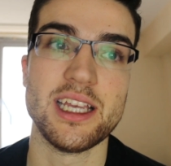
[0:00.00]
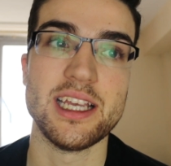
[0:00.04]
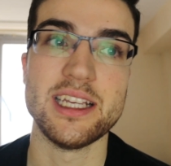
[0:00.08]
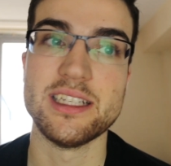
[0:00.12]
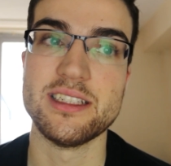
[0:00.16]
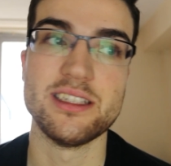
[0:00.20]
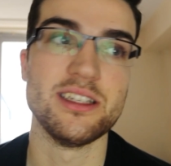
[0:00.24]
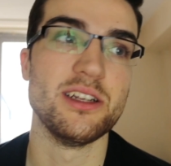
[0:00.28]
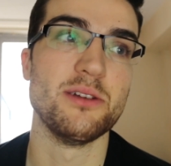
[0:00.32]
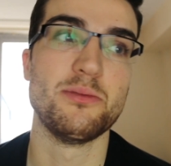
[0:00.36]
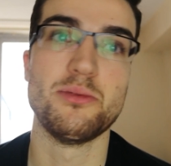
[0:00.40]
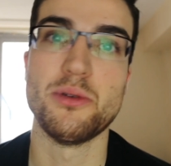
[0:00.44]

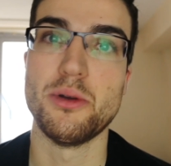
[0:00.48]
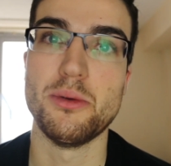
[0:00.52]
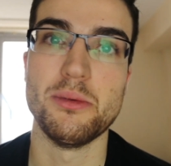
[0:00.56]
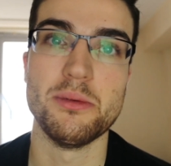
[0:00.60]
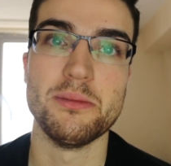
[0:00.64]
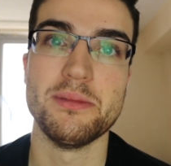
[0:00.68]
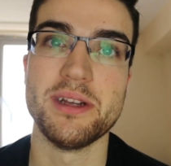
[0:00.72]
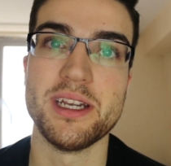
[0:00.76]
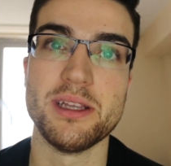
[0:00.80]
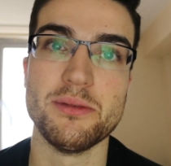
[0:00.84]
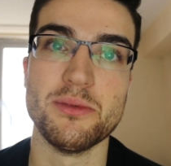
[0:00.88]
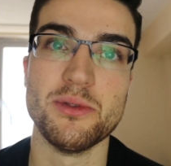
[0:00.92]
isn't a
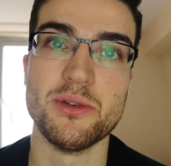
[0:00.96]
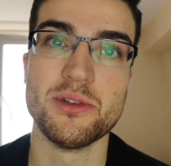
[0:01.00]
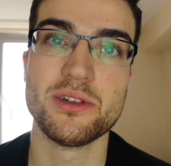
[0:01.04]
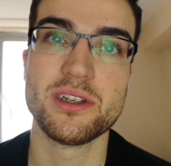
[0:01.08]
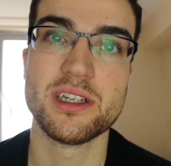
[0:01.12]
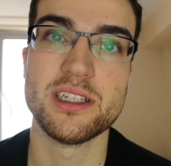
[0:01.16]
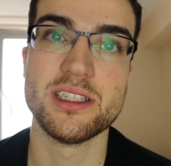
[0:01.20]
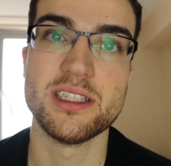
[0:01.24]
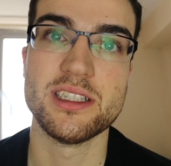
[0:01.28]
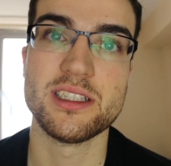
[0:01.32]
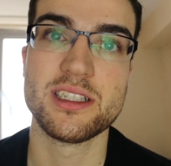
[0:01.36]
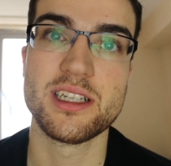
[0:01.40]
problem anymore
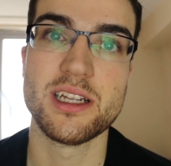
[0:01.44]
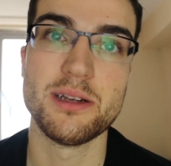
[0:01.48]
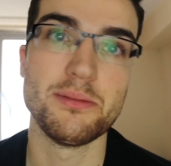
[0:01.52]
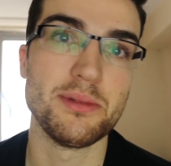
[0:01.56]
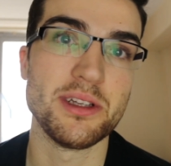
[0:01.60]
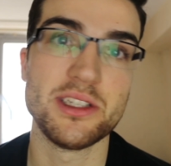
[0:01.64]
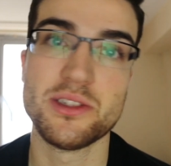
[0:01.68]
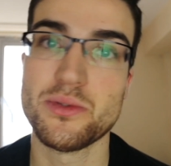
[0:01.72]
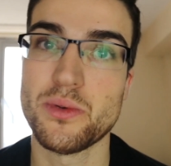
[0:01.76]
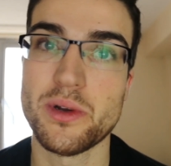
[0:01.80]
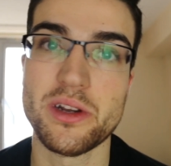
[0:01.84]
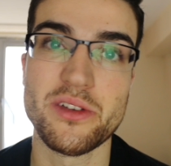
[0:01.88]
because it's going
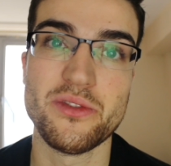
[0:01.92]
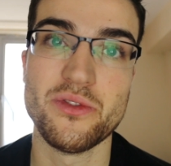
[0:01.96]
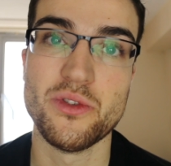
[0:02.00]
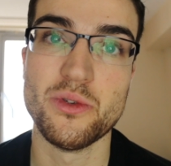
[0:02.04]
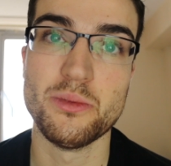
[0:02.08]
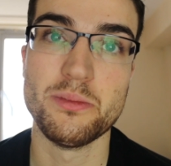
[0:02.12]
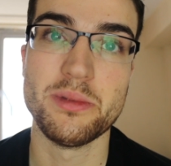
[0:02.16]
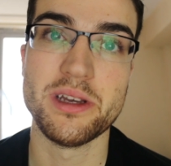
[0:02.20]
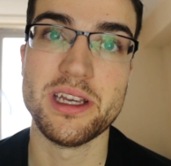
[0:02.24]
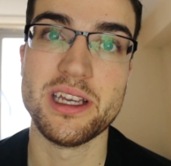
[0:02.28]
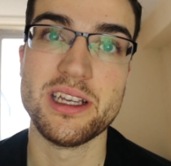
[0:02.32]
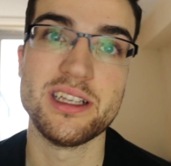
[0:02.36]
to be
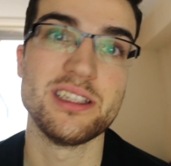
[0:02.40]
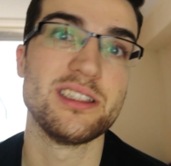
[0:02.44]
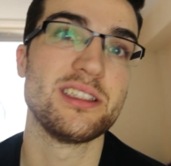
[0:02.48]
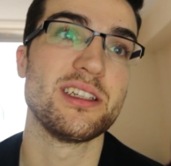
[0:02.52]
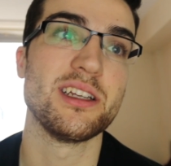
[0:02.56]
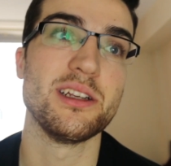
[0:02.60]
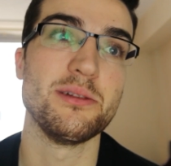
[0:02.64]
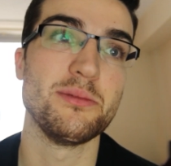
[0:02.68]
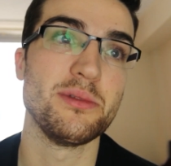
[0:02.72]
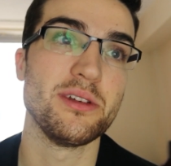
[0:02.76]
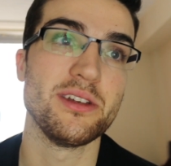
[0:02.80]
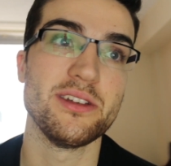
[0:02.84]
24-bit, it's
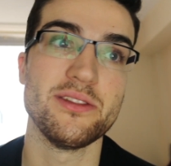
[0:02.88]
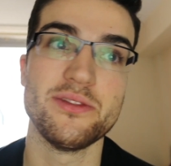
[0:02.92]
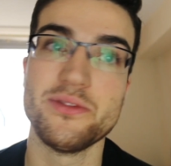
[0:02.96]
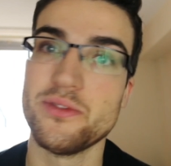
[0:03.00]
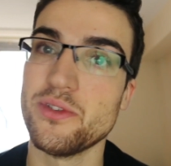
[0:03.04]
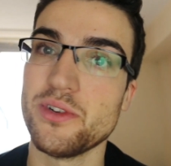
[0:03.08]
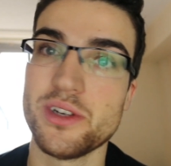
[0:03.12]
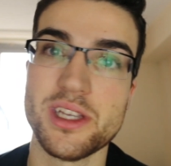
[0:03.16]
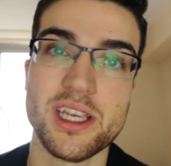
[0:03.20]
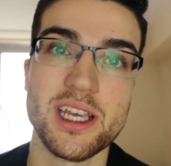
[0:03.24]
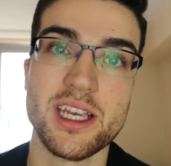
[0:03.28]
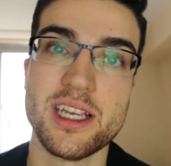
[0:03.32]
going to be
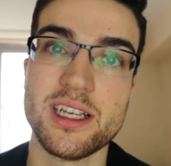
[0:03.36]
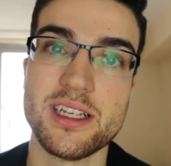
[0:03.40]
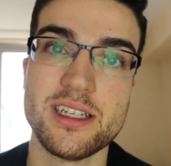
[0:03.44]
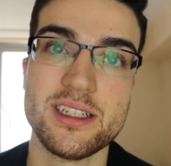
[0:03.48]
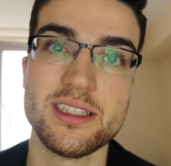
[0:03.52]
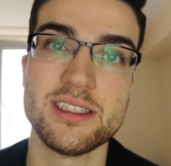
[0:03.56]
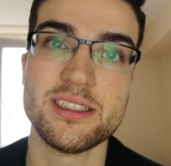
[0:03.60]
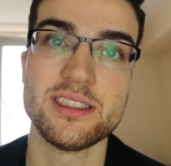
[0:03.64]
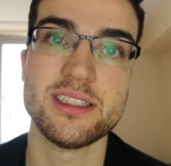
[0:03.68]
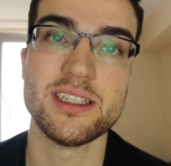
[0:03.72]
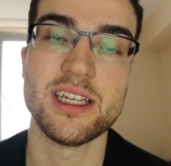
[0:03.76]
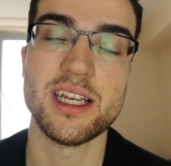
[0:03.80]
48
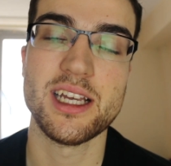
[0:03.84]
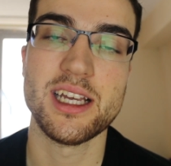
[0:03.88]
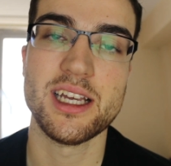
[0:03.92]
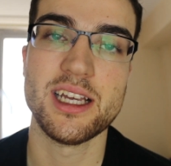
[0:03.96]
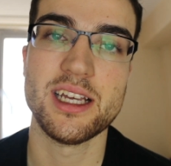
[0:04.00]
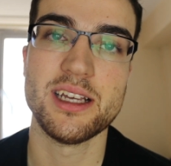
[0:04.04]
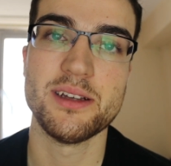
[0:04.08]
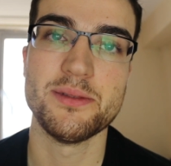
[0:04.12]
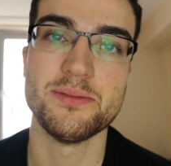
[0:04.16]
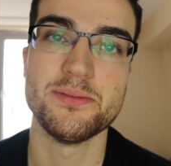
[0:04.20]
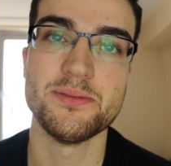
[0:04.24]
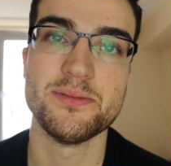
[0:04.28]

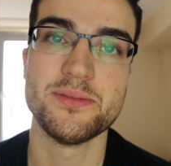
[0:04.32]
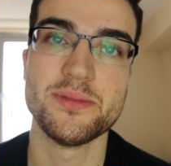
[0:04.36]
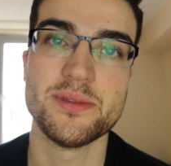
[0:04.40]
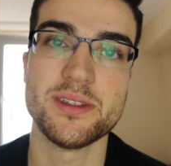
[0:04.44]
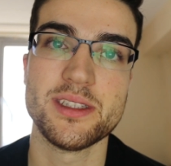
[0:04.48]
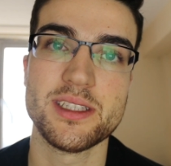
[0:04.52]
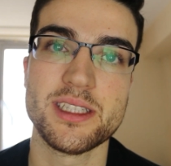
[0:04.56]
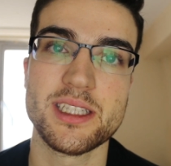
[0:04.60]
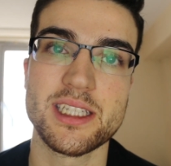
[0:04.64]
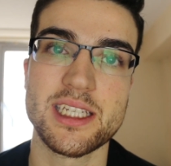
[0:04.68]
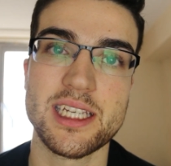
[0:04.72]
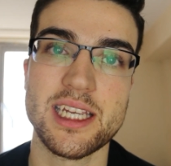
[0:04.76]
um,
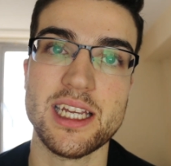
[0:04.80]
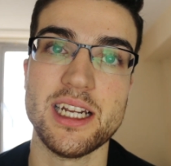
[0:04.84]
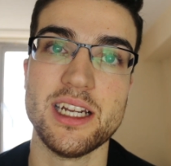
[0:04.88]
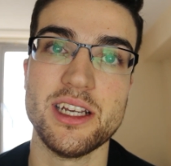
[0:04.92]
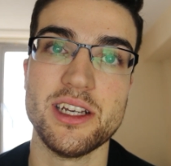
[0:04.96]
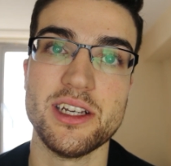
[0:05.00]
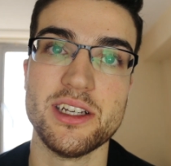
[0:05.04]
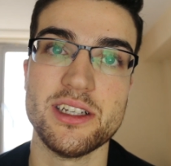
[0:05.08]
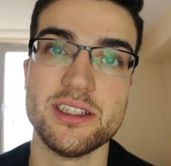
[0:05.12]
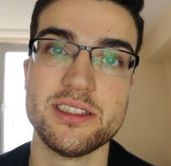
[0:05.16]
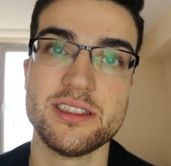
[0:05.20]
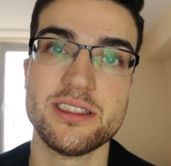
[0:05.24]

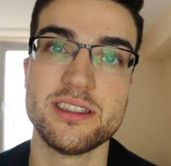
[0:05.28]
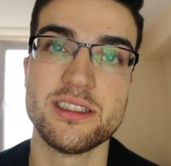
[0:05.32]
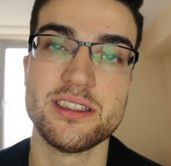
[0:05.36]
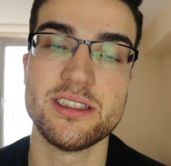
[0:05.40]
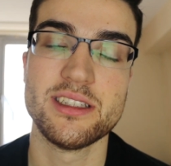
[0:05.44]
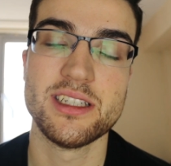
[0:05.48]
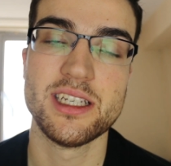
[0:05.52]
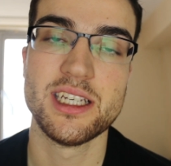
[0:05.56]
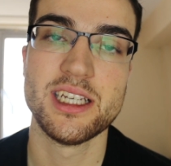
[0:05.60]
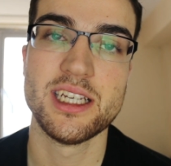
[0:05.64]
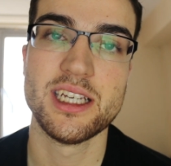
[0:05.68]
kilohertz,